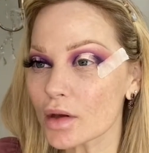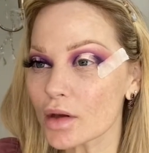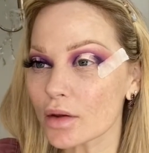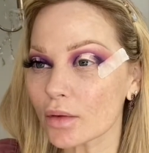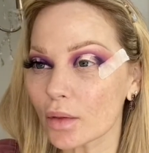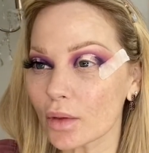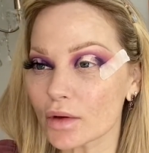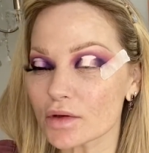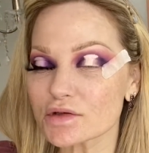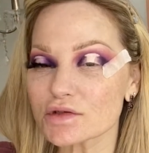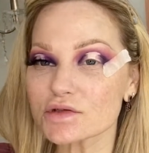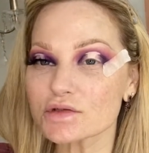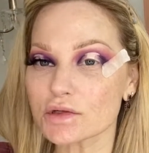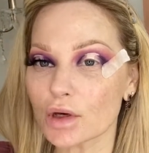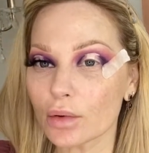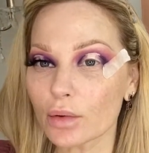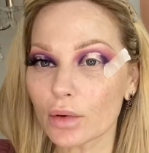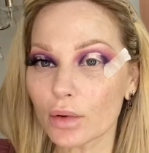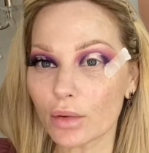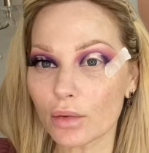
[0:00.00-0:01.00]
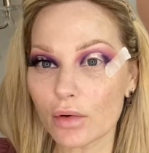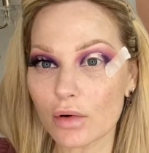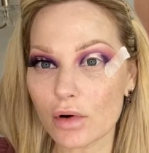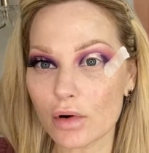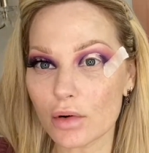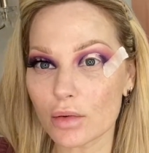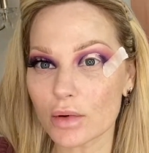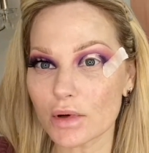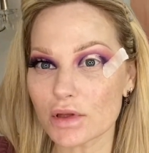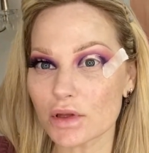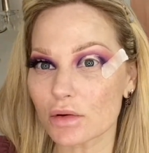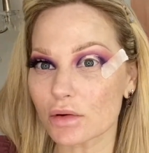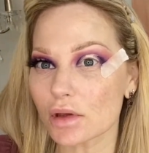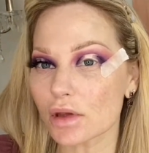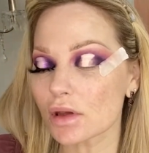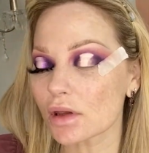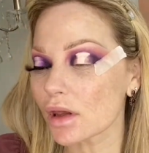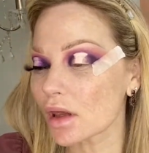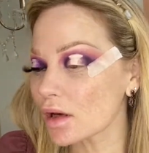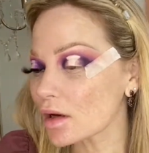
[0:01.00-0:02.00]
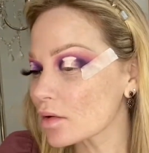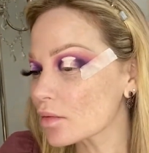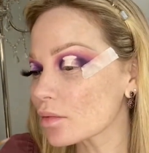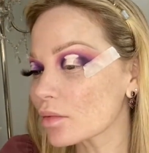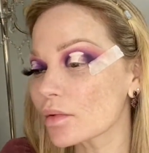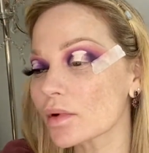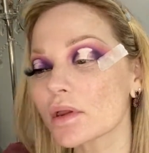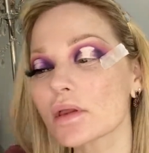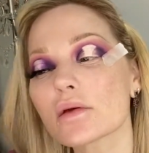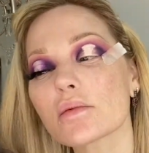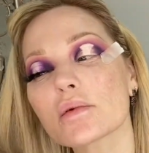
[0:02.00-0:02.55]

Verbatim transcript: It looks so cool when you can get it really,